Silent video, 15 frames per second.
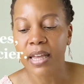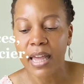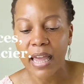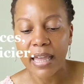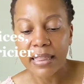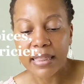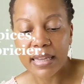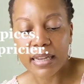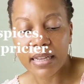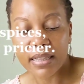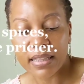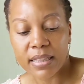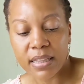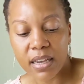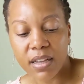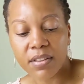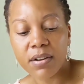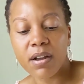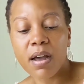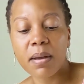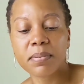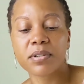And then the other
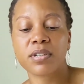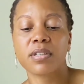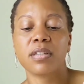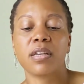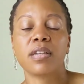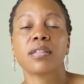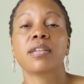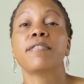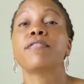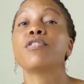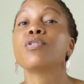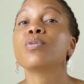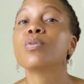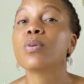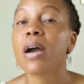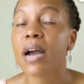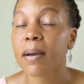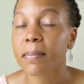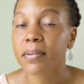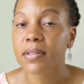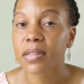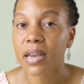option is if you
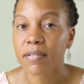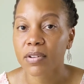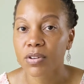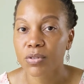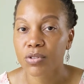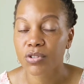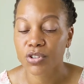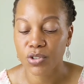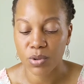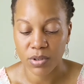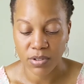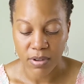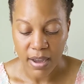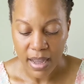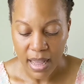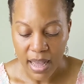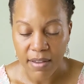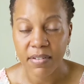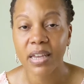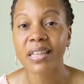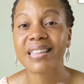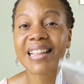happen to have a grocery store. So I have
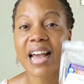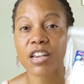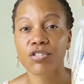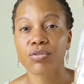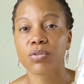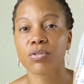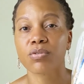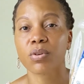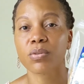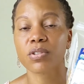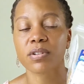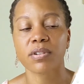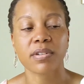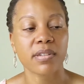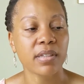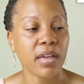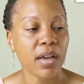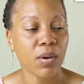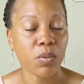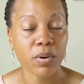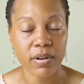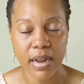a natural grocers
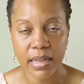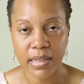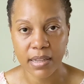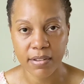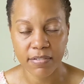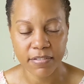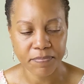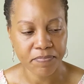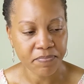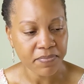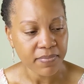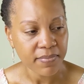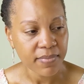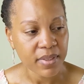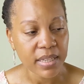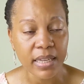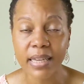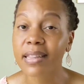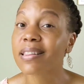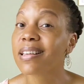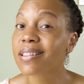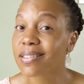where I live,
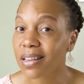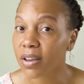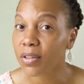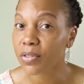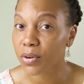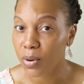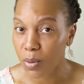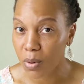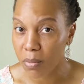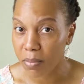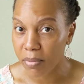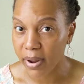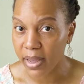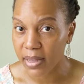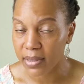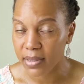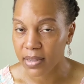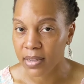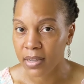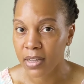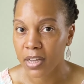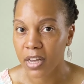and they sell their own brand.
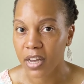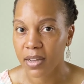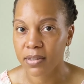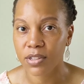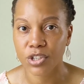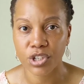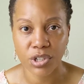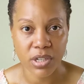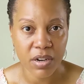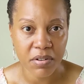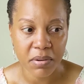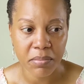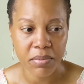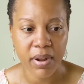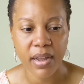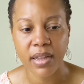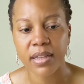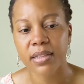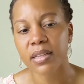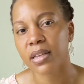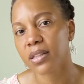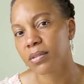It's a generic
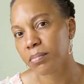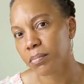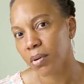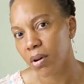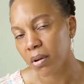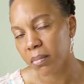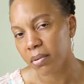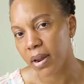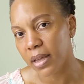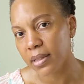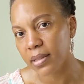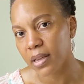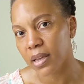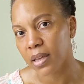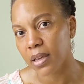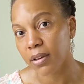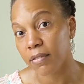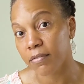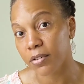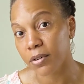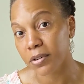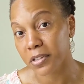brand. It's bulk pricing
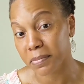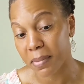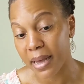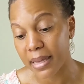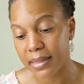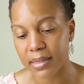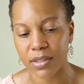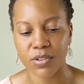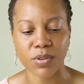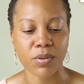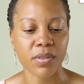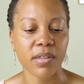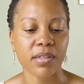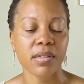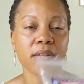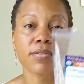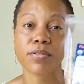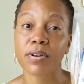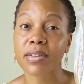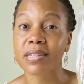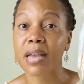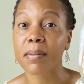for spices. So this is, for
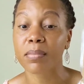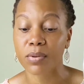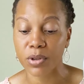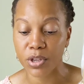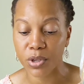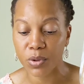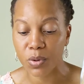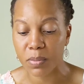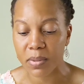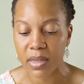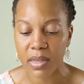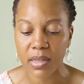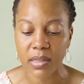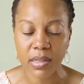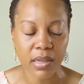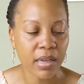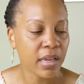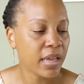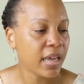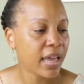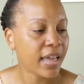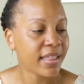example, cumin,
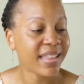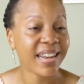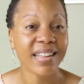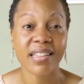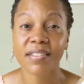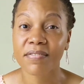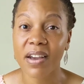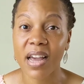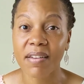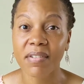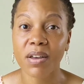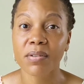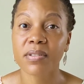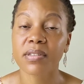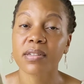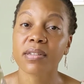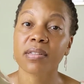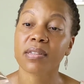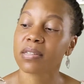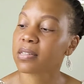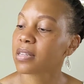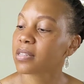and that is 5 ounces.
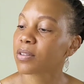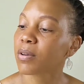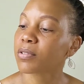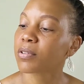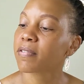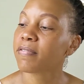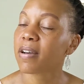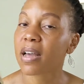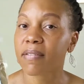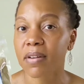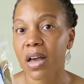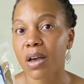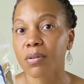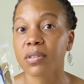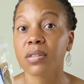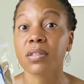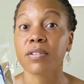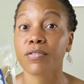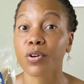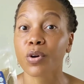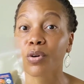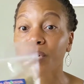This is also 5 ounces
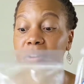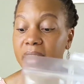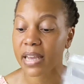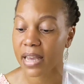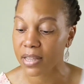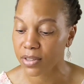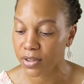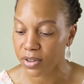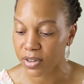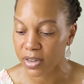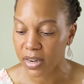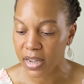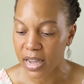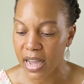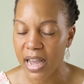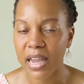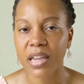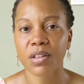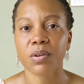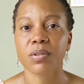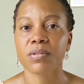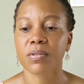of coriander. I can
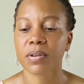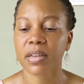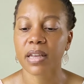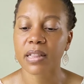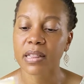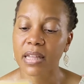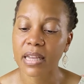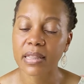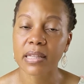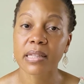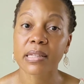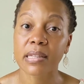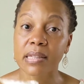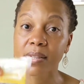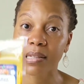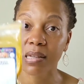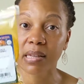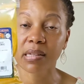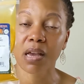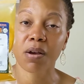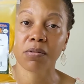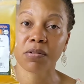also get like this
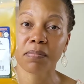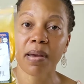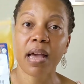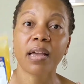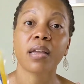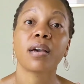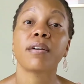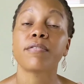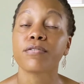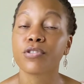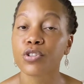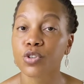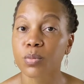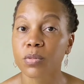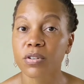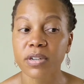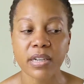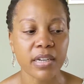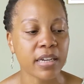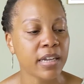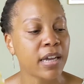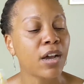6-ounce bag of turmeric.